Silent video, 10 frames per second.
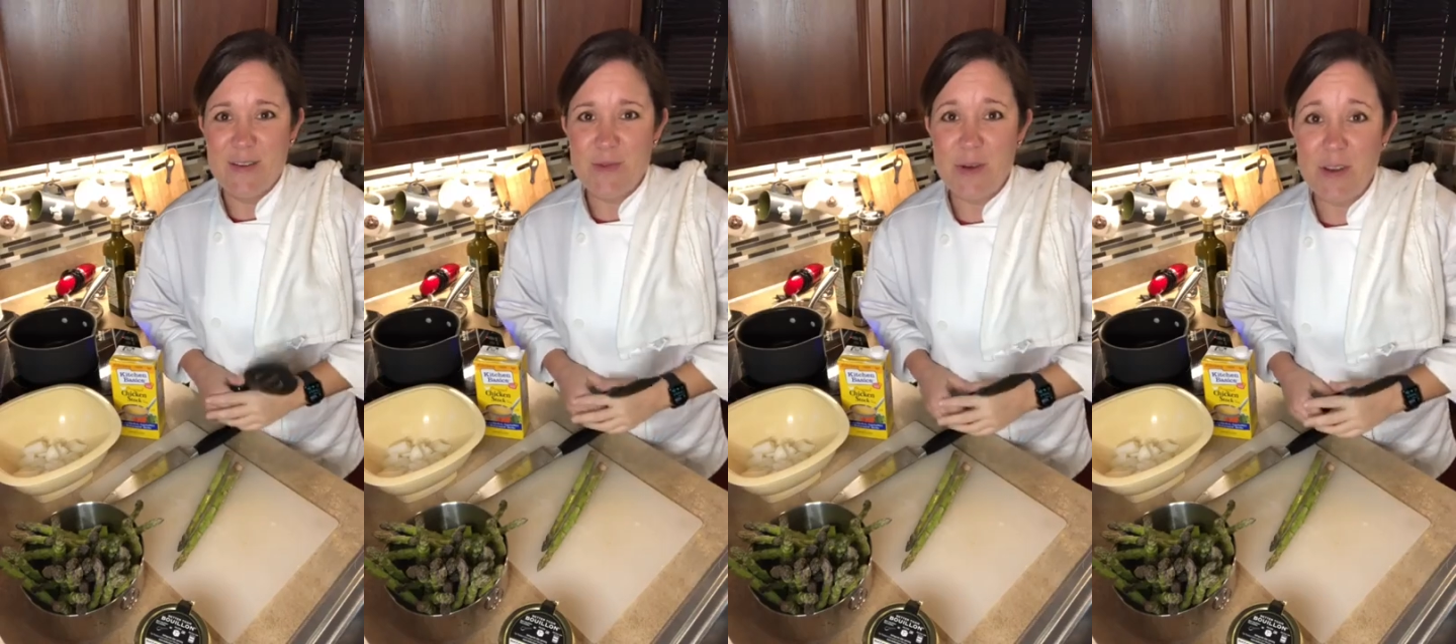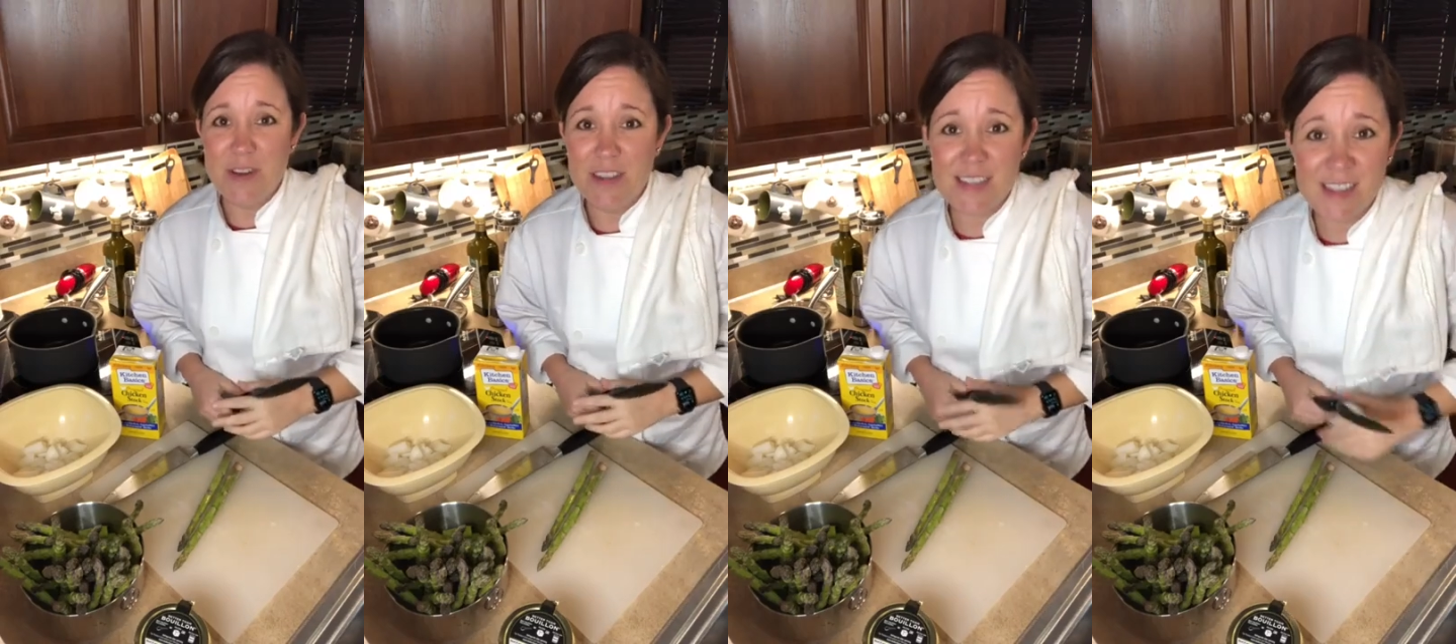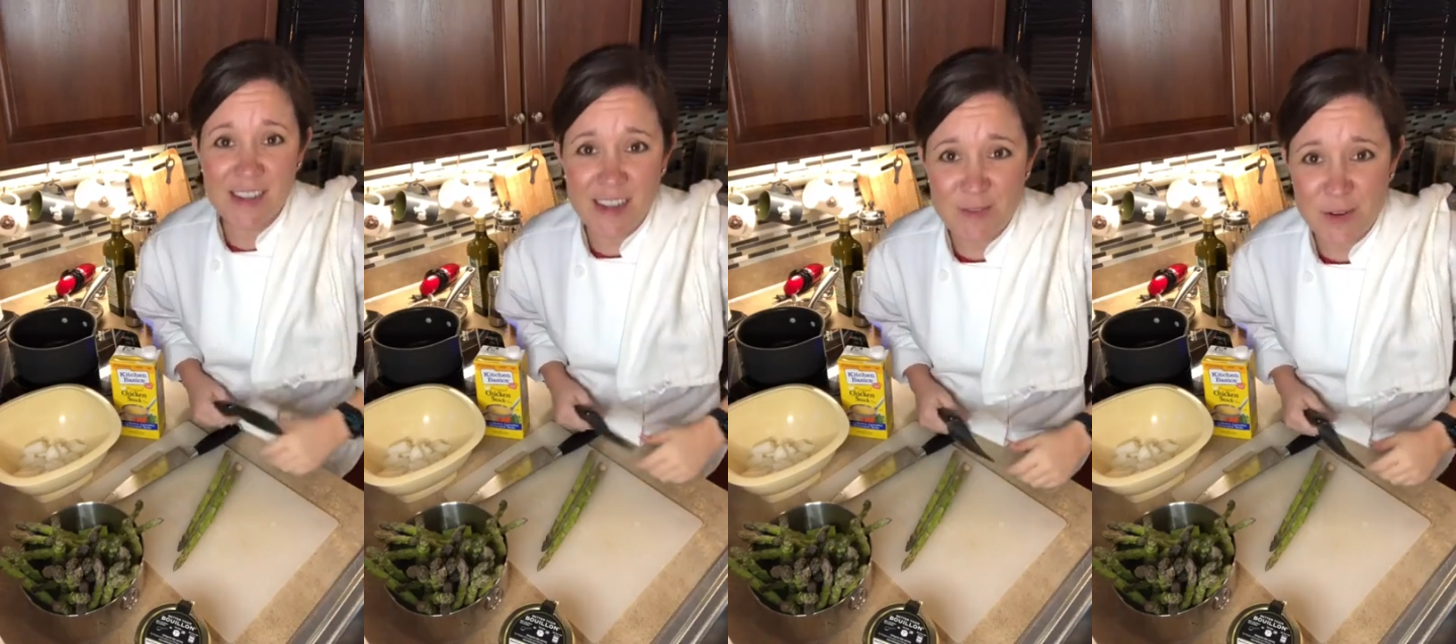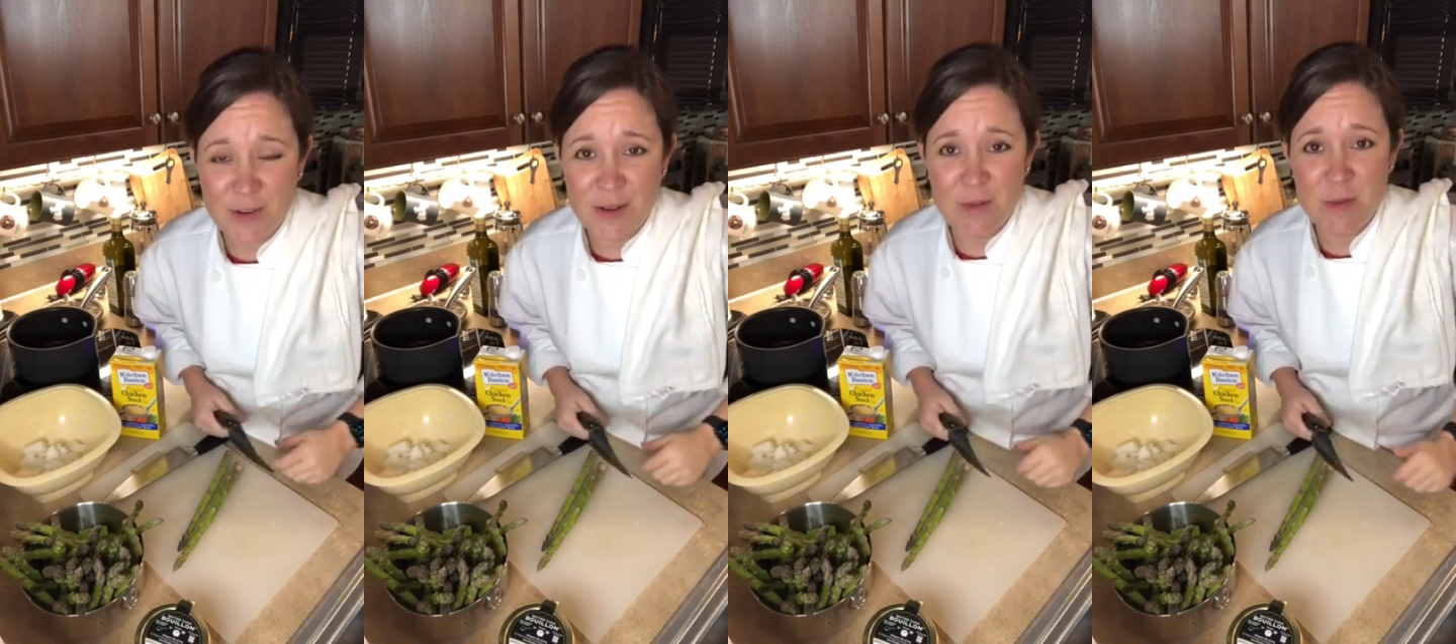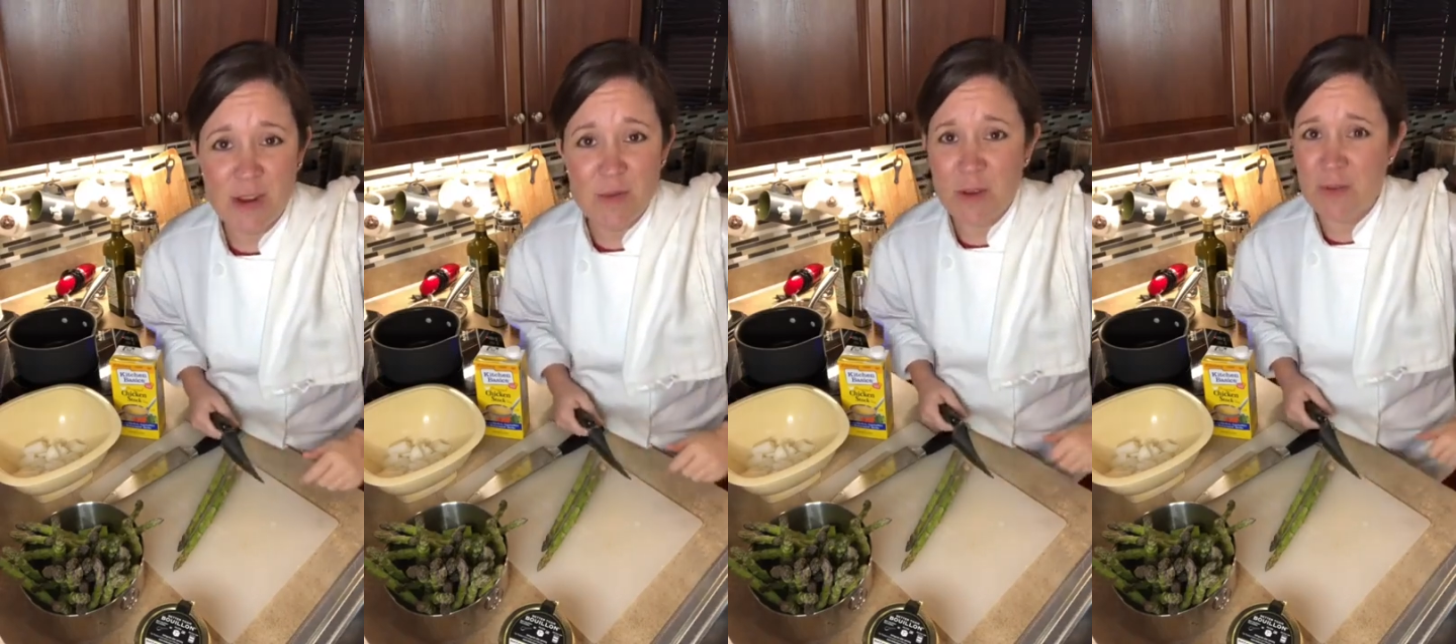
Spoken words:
Well, good Sunday afternoon, everybody, and welcome